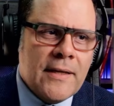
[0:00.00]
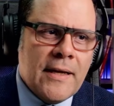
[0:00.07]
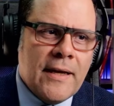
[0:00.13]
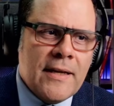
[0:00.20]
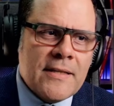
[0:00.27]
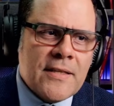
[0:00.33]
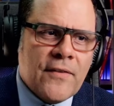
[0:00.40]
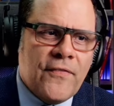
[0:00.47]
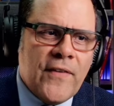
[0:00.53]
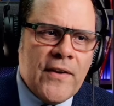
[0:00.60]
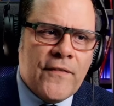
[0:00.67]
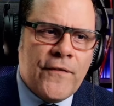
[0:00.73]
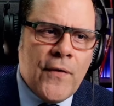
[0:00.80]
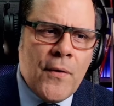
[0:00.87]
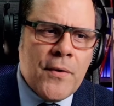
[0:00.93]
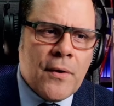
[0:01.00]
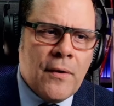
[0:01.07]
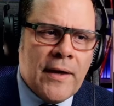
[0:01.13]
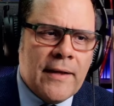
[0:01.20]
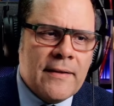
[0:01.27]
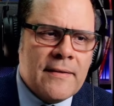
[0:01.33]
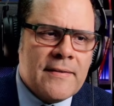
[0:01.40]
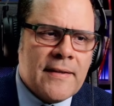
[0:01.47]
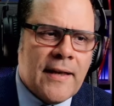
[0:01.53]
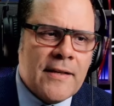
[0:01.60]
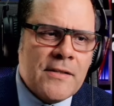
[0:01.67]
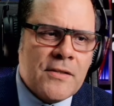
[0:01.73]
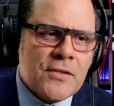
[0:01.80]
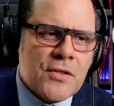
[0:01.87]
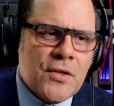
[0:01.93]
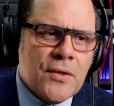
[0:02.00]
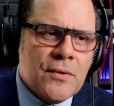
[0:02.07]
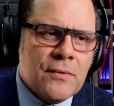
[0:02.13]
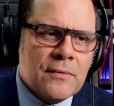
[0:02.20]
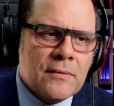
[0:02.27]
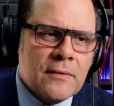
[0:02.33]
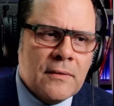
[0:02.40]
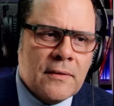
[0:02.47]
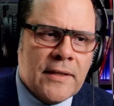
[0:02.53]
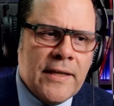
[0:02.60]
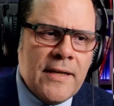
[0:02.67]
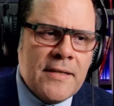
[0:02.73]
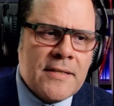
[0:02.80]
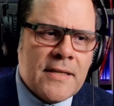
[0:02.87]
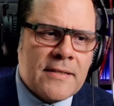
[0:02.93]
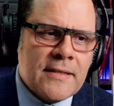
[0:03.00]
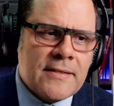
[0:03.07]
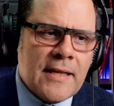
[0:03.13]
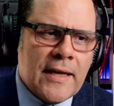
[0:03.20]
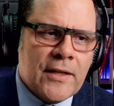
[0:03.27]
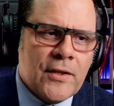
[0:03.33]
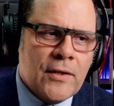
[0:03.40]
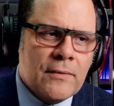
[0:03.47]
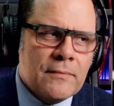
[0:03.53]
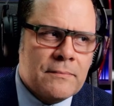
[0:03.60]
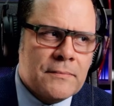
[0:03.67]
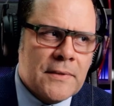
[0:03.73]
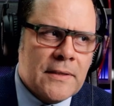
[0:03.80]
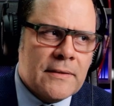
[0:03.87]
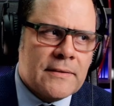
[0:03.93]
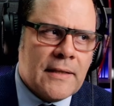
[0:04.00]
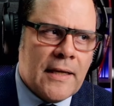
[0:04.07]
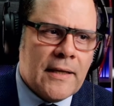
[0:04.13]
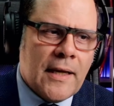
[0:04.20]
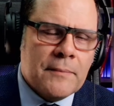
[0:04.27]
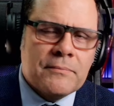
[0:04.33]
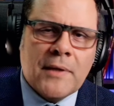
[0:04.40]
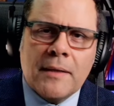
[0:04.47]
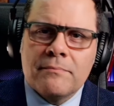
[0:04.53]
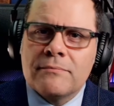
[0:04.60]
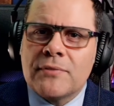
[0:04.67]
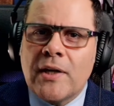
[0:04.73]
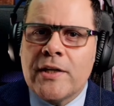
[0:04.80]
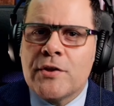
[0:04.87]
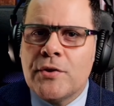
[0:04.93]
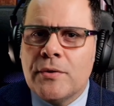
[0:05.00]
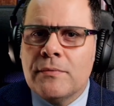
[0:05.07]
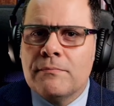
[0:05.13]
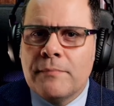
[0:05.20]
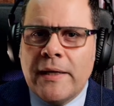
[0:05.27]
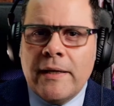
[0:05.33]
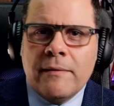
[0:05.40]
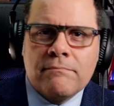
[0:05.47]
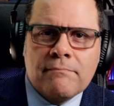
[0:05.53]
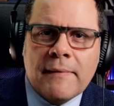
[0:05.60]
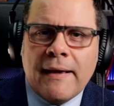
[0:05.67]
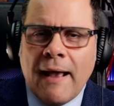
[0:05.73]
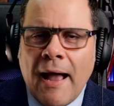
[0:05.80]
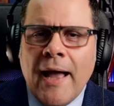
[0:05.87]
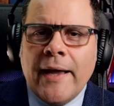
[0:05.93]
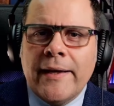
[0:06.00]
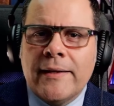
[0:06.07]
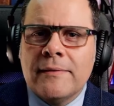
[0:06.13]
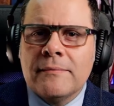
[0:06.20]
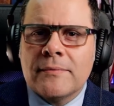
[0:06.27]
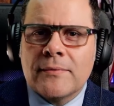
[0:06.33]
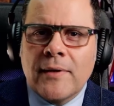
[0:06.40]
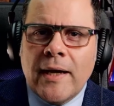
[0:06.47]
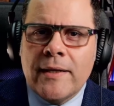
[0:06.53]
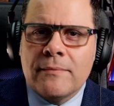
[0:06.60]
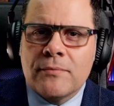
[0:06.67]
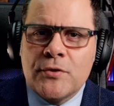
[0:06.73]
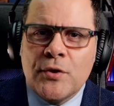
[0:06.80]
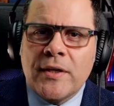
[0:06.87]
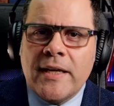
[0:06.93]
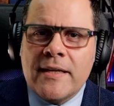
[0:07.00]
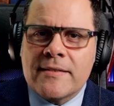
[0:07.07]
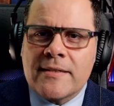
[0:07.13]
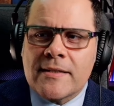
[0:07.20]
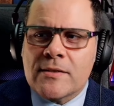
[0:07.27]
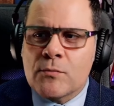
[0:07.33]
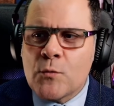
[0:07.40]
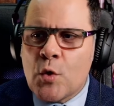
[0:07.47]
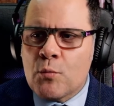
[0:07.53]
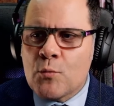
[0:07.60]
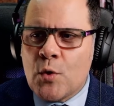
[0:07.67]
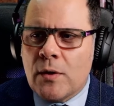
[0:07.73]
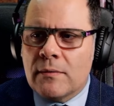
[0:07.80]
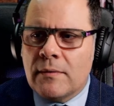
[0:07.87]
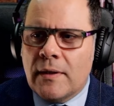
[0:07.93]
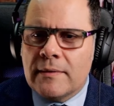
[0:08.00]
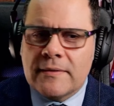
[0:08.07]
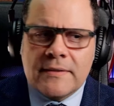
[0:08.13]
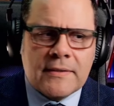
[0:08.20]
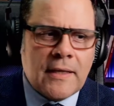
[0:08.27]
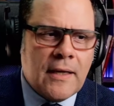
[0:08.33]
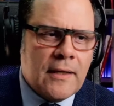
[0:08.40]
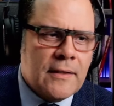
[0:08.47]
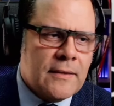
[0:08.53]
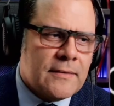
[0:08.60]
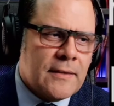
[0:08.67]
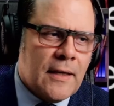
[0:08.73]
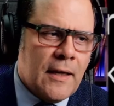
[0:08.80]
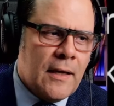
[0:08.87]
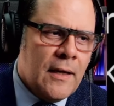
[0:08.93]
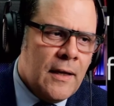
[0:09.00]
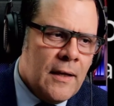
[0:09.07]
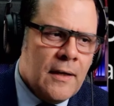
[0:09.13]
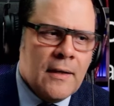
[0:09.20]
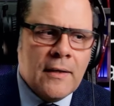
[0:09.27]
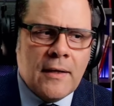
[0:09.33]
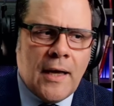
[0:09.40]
it is a fake photo and sends 2 kisses. It's like I'm trying to be kind, right? 2 kisses. Like this, I